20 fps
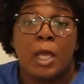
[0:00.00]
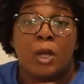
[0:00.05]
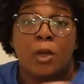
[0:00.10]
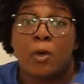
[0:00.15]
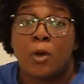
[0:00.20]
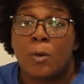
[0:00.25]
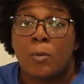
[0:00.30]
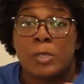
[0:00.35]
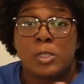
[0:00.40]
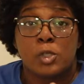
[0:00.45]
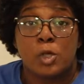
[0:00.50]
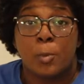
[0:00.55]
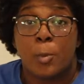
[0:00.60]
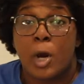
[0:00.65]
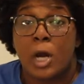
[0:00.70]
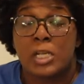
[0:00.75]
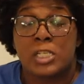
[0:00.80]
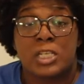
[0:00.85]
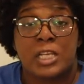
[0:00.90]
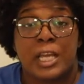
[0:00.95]
girl went to a
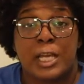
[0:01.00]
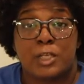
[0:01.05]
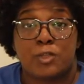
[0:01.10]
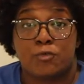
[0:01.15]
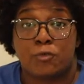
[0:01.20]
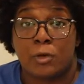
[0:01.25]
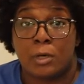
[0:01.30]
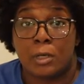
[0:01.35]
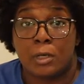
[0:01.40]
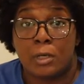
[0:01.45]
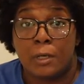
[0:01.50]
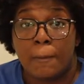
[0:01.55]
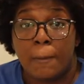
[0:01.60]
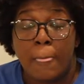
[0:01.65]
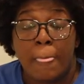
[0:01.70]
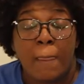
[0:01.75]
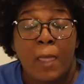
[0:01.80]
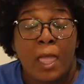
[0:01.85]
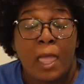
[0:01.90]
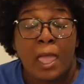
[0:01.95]
party she got drunk
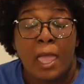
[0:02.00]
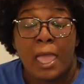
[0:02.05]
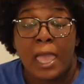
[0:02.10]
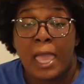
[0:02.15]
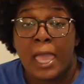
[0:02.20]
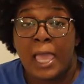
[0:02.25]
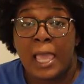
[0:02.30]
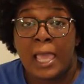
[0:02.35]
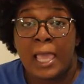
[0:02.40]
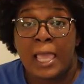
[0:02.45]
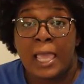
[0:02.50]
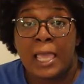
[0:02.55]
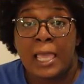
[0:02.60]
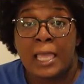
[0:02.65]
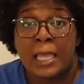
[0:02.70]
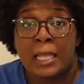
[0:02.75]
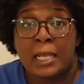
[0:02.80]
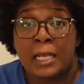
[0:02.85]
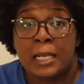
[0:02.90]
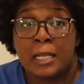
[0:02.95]

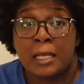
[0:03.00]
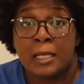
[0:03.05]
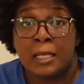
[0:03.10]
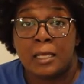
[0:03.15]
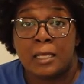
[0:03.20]
and